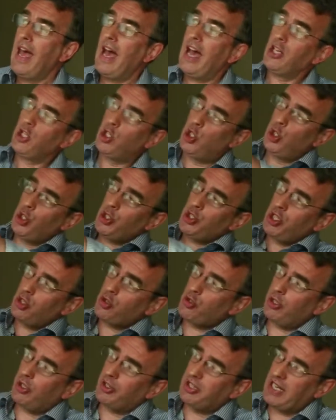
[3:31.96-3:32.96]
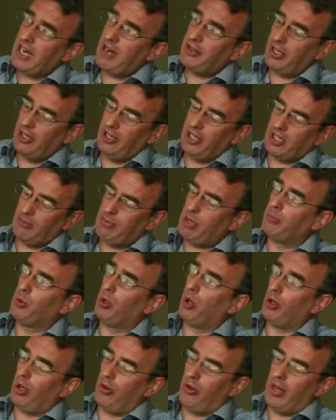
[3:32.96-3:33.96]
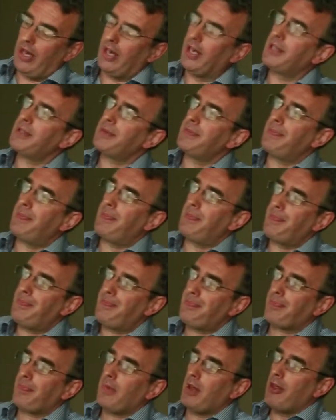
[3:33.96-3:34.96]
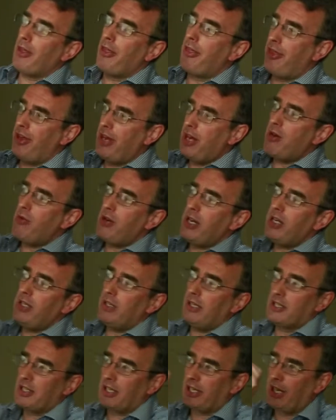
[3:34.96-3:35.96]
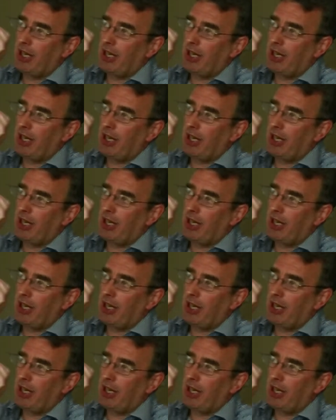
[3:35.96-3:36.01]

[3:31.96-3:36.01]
And just to drill down a little bit more on that, a theory is a